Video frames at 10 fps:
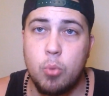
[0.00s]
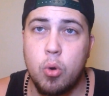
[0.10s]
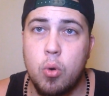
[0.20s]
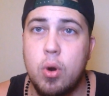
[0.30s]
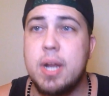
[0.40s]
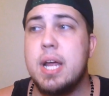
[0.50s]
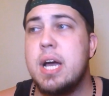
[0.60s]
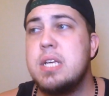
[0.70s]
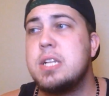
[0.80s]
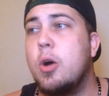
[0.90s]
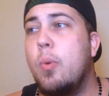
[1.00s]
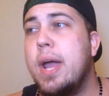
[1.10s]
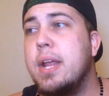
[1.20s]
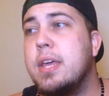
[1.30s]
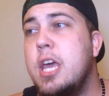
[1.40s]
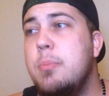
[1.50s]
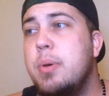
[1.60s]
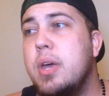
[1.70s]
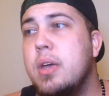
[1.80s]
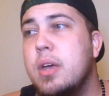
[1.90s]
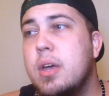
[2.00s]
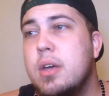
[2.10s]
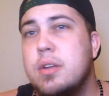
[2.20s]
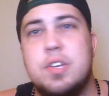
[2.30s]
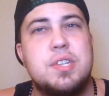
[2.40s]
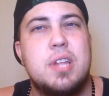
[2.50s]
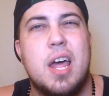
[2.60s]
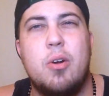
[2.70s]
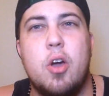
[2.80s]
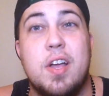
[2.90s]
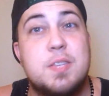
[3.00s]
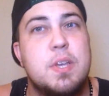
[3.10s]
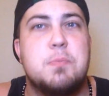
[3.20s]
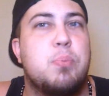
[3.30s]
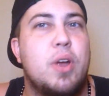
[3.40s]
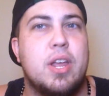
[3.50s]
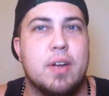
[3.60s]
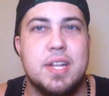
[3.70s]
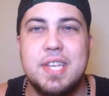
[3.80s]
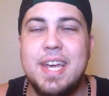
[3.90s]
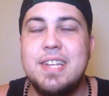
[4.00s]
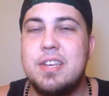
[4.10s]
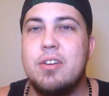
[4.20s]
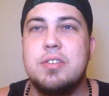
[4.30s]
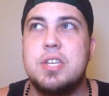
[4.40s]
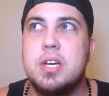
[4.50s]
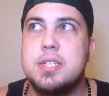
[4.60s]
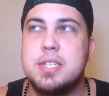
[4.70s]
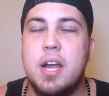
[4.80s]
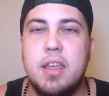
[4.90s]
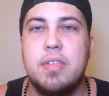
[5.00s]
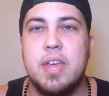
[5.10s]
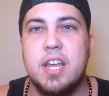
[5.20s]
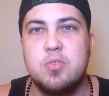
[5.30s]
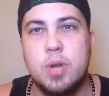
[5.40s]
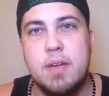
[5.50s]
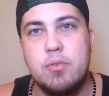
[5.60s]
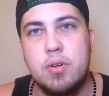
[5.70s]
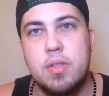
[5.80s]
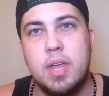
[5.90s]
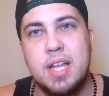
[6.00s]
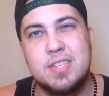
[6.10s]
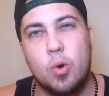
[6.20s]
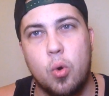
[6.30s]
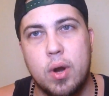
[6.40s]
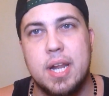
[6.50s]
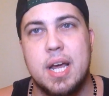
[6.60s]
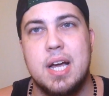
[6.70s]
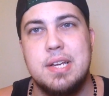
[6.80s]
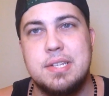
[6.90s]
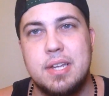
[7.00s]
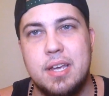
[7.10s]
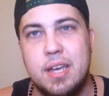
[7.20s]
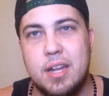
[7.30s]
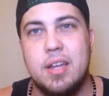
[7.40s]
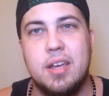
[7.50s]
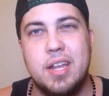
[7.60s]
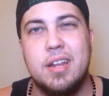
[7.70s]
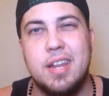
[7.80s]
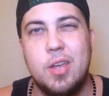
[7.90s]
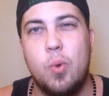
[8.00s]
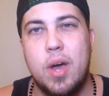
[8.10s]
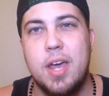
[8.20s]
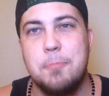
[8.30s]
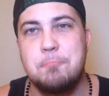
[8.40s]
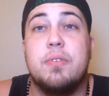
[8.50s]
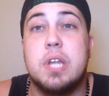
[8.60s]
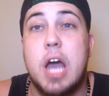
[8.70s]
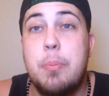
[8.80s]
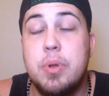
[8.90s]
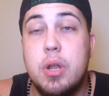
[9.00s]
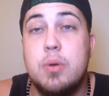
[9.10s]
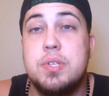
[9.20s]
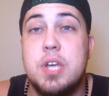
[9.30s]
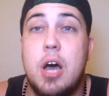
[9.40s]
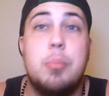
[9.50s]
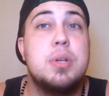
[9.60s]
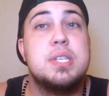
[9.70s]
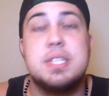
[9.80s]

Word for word: it more organized, a way to keep it just I don't know. It's it's prettier. It's easier to study things whenever it's organized in a in a neat way. If you're typing notes up,